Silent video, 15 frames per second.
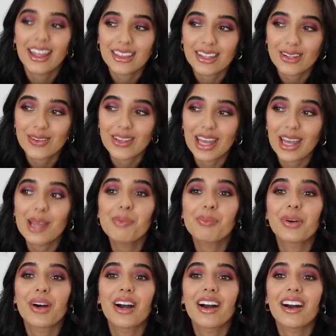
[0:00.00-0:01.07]
in the U K,
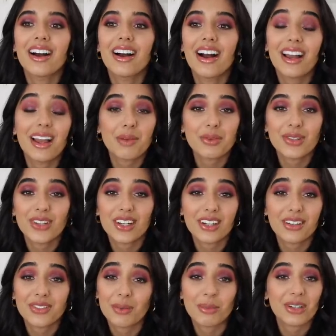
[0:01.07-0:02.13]
but I absolutely
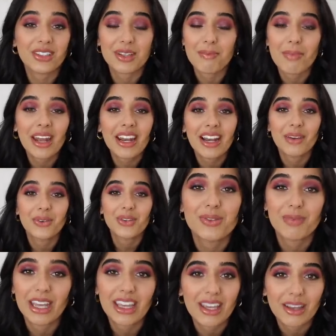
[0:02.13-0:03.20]
loved it because it meant I was
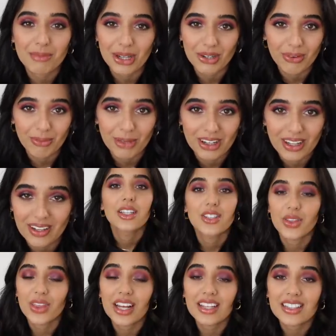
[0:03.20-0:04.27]
making my own money.
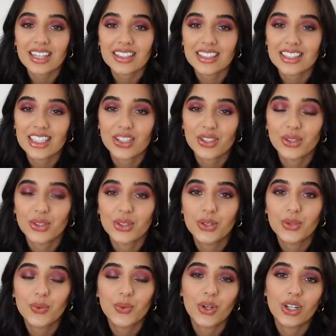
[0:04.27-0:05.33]
So that Saturday
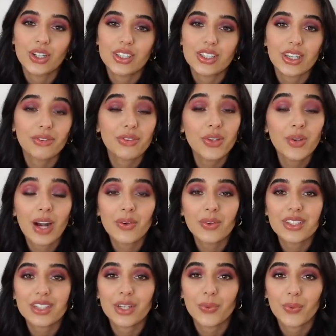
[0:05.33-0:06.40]
school was a few
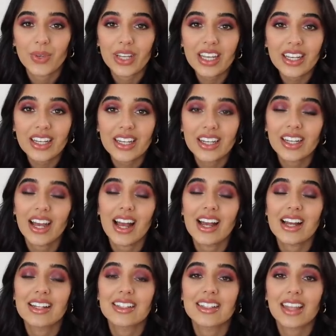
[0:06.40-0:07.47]
hours a week
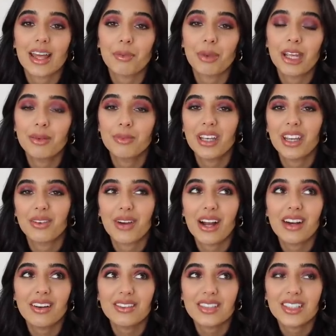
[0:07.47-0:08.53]
and that paid me
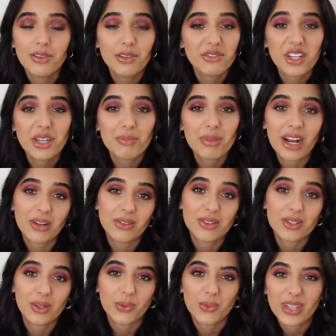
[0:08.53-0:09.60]
around fifteen pounds
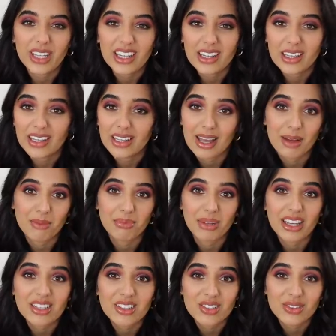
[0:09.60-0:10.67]
a week at
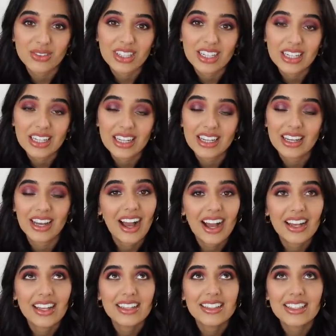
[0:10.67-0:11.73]
best, really.
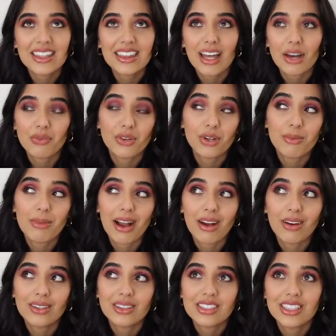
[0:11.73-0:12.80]
I did that for
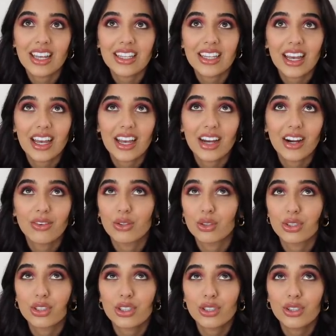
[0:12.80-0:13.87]
about a year
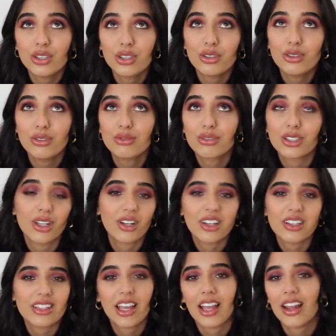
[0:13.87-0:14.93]
or two, so
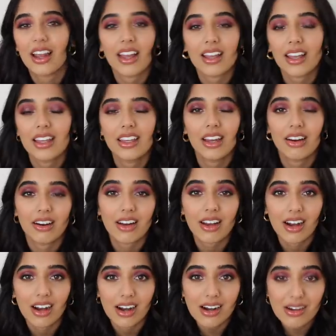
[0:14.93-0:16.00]
let's say like a year and a
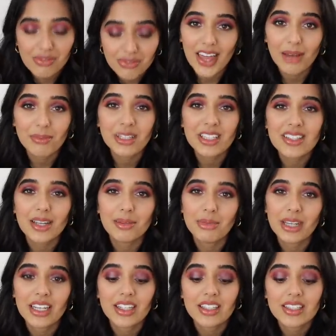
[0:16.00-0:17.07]
half. That means I
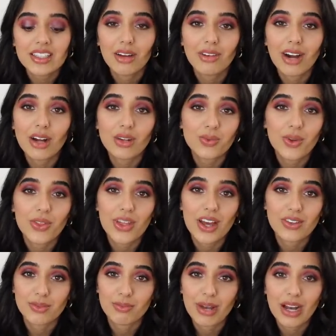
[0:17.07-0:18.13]
made around one
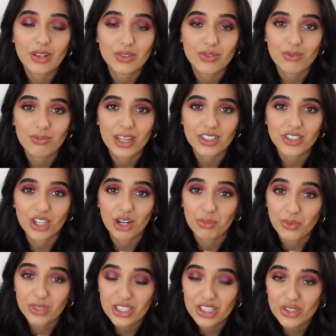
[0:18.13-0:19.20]
thousand pounds from that job,
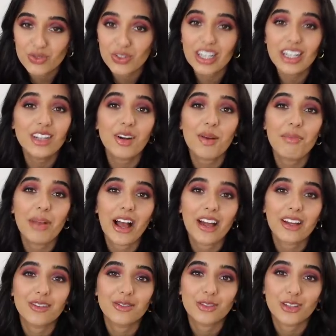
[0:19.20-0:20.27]
which is really not
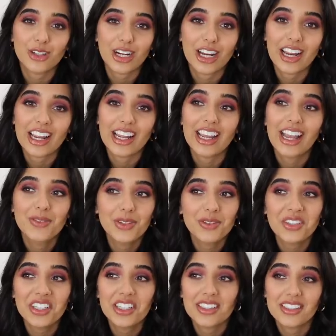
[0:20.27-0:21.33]
bad for a
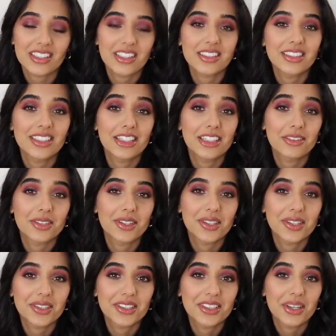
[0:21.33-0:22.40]
fifteen to sixteen year
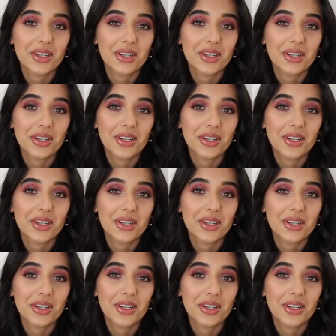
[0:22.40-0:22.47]
old